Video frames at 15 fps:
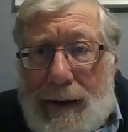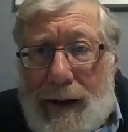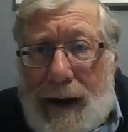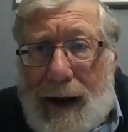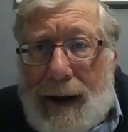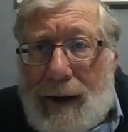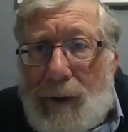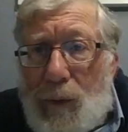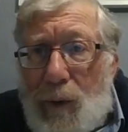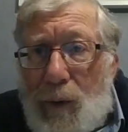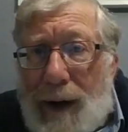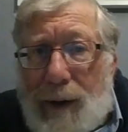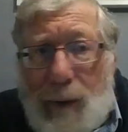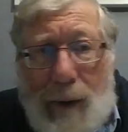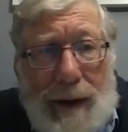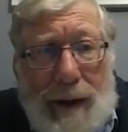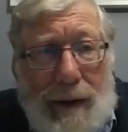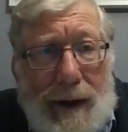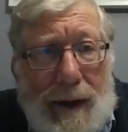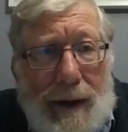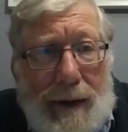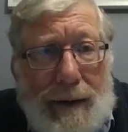Anyone
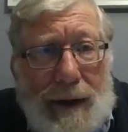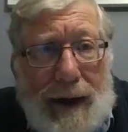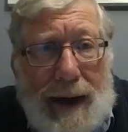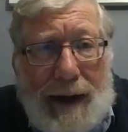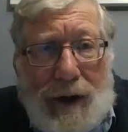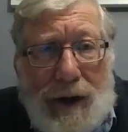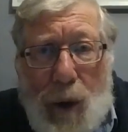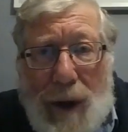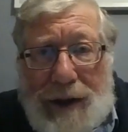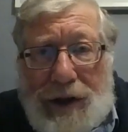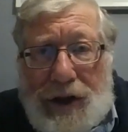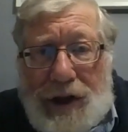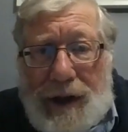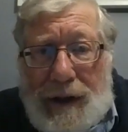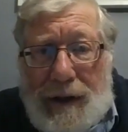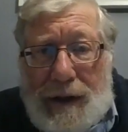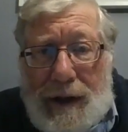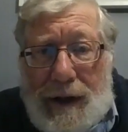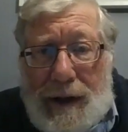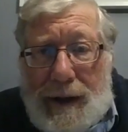that had a question?